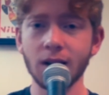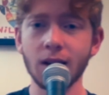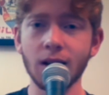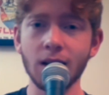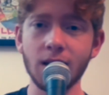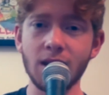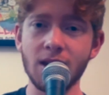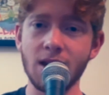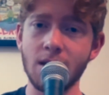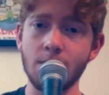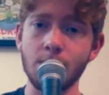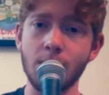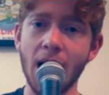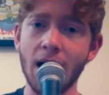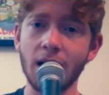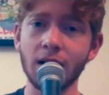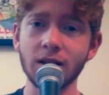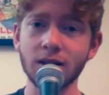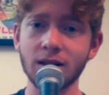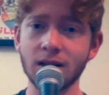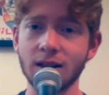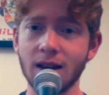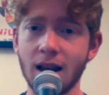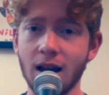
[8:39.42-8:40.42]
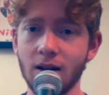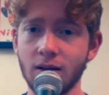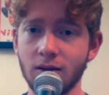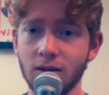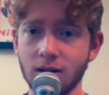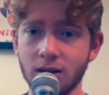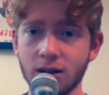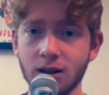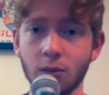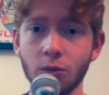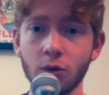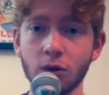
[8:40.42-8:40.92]
He balances
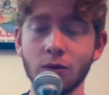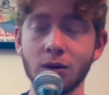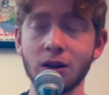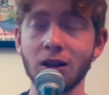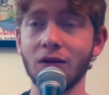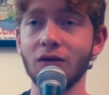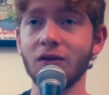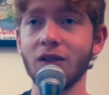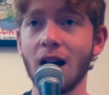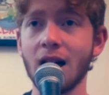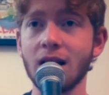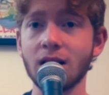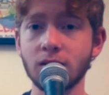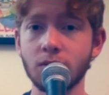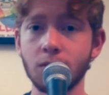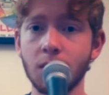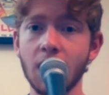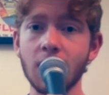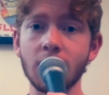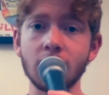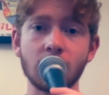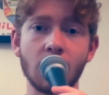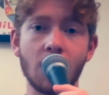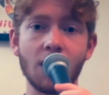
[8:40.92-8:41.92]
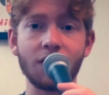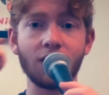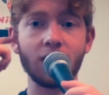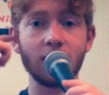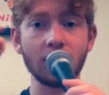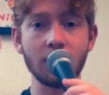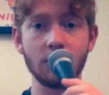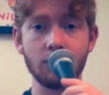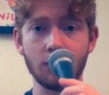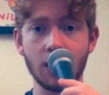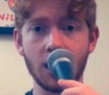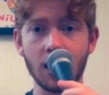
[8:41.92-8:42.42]
out someone with the fast-paced
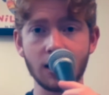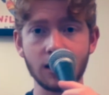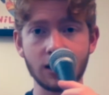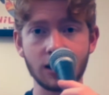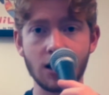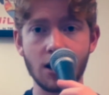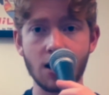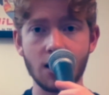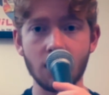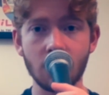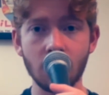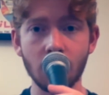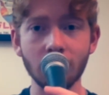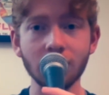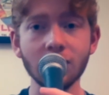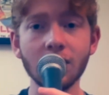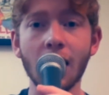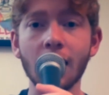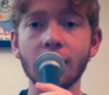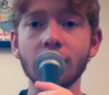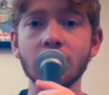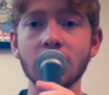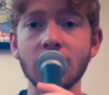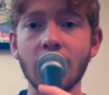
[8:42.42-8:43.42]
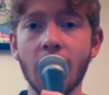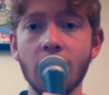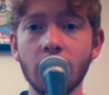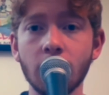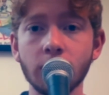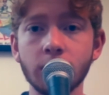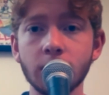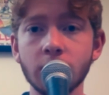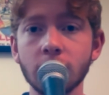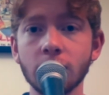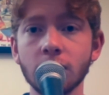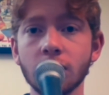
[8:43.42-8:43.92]
offensive mindset of Tyrese
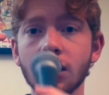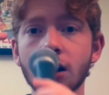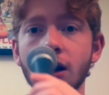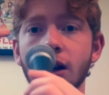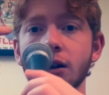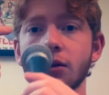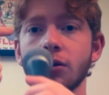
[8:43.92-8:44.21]
Halliburton.